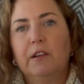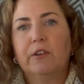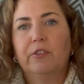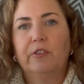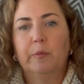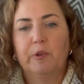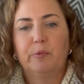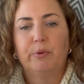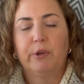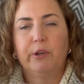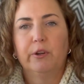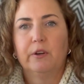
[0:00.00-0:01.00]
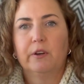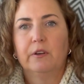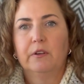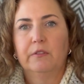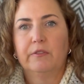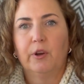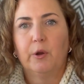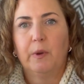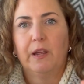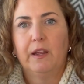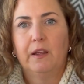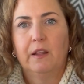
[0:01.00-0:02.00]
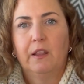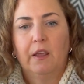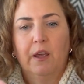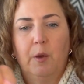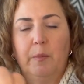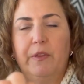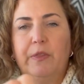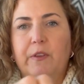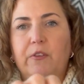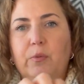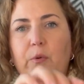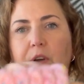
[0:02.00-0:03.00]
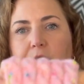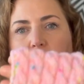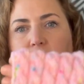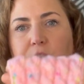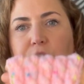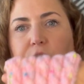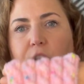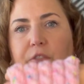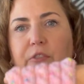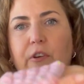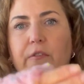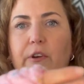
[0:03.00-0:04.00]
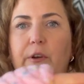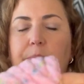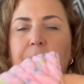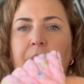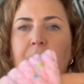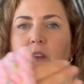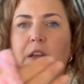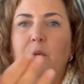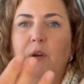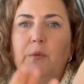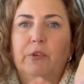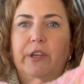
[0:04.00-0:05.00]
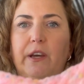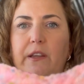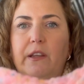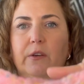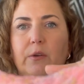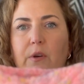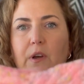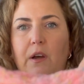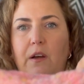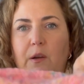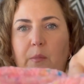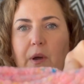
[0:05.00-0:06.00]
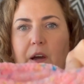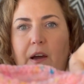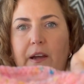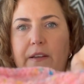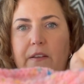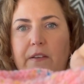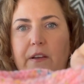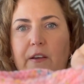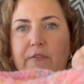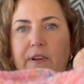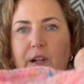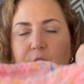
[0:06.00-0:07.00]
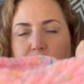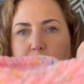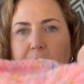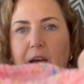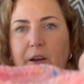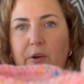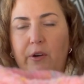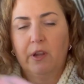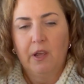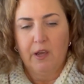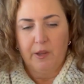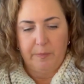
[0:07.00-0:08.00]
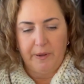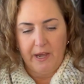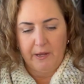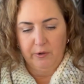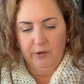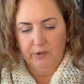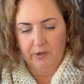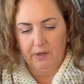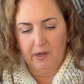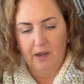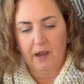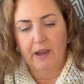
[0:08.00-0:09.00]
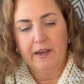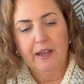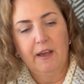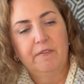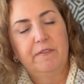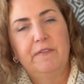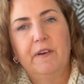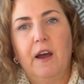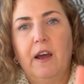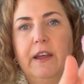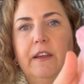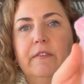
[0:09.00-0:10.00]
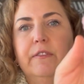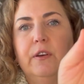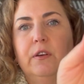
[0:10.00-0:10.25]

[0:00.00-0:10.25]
looks so much prettier far away. But this one is a crossover. Now I will tell you, I did not follow the pattern. The pattern, I have 5